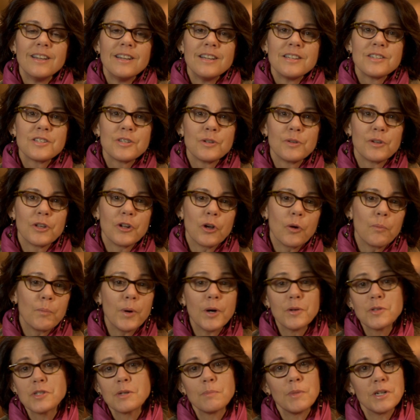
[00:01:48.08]
you know,
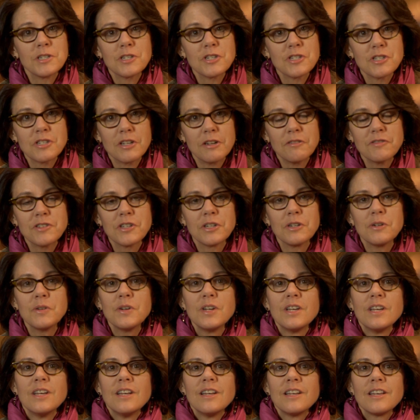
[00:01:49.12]
post a bunch of stuff to.
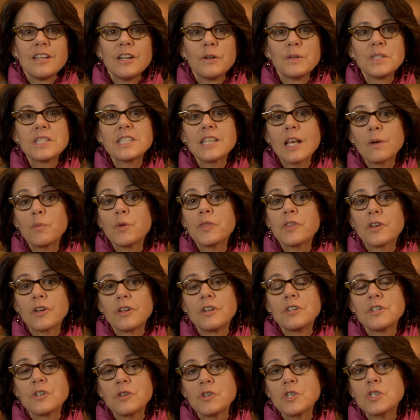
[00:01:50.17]
You know, instead what they're
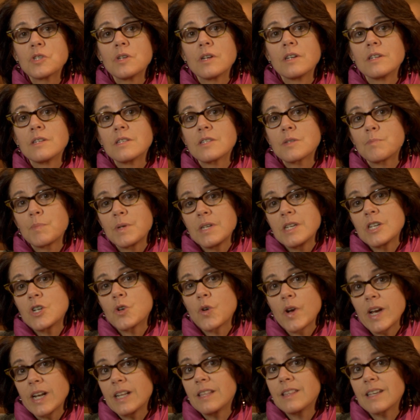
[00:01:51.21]
going to do is be
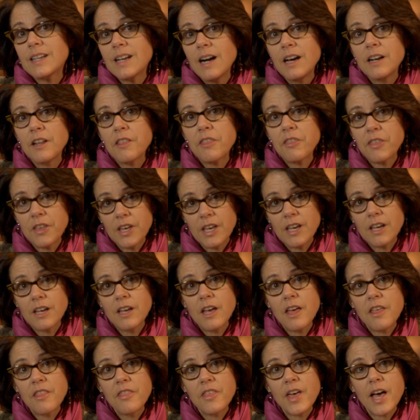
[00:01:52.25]
creating the kind of thing
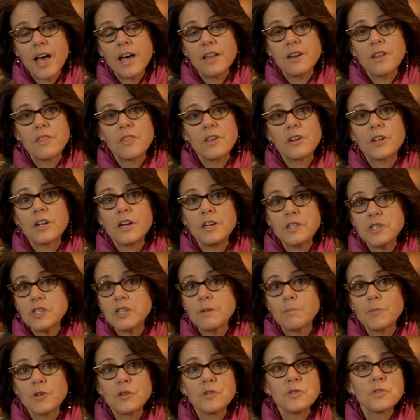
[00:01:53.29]
that their
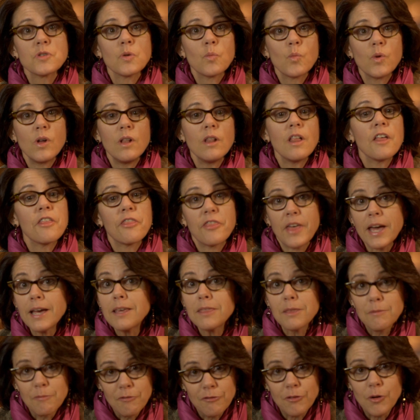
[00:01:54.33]
customers will
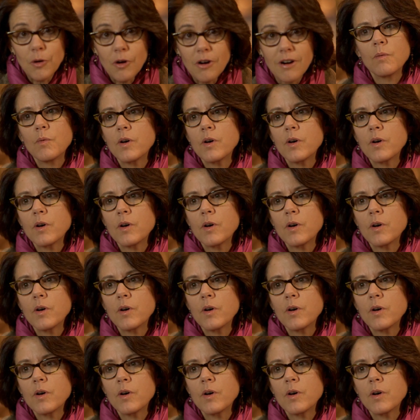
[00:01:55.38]
thank them for.